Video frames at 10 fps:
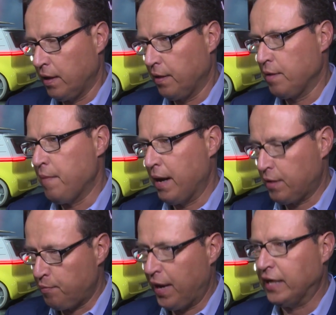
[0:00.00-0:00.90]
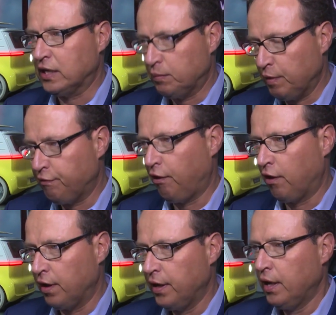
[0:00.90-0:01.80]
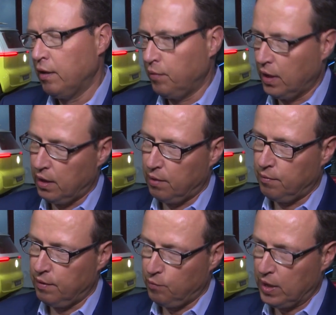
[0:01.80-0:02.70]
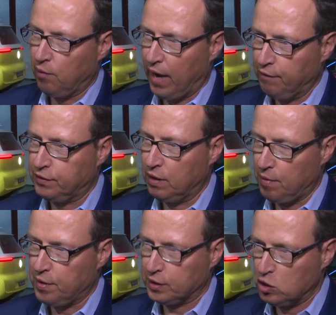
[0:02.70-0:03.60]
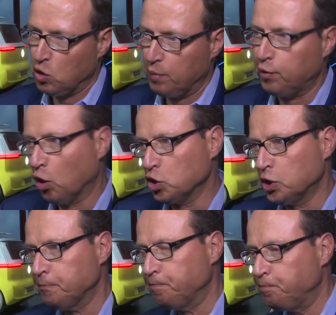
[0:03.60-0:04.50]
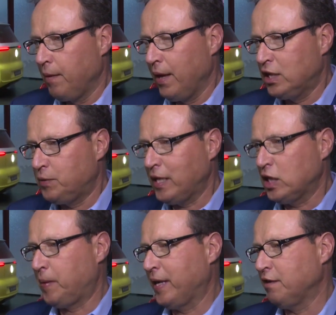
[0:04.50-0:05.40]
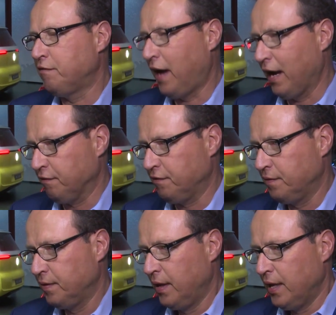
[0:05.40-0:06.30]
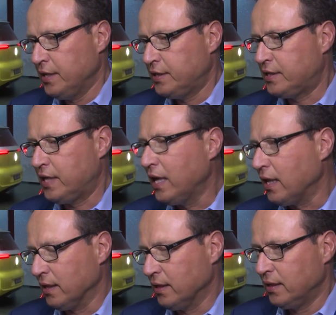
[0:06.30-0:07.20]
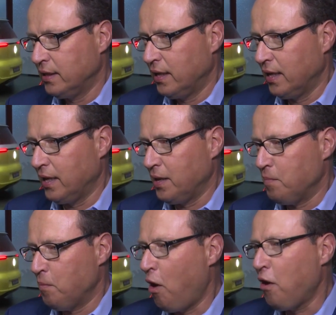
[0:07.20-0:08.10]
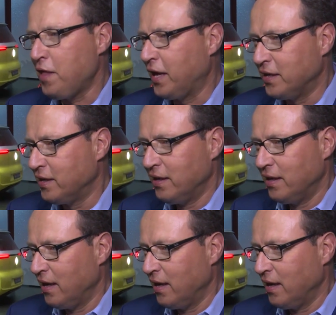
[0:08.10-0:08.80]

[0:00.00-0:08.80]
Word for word: uh, the, the brand did before um, we arrived here with this new approach. In 2025, still uh, more than